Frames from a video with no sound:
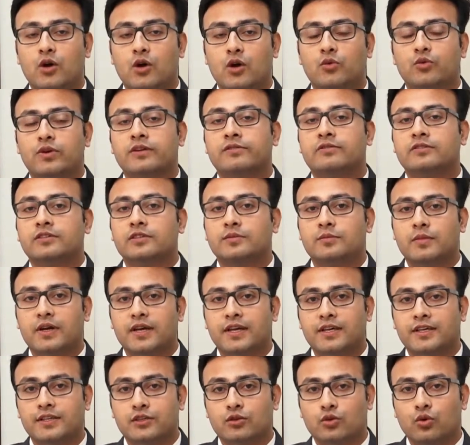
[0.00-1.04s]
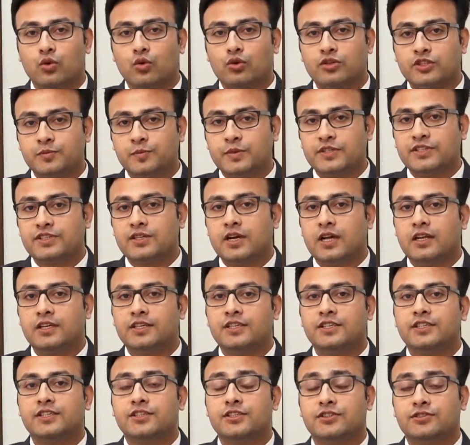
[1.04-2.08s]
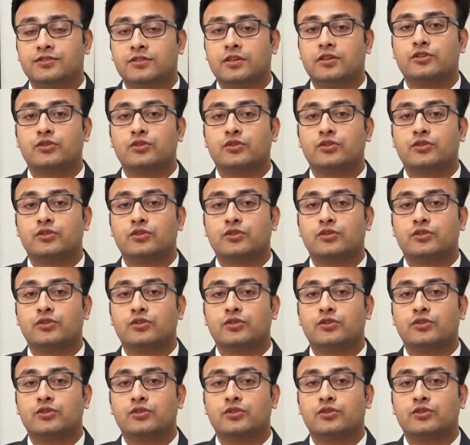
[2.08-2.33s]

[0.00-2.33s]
However, my core specialty is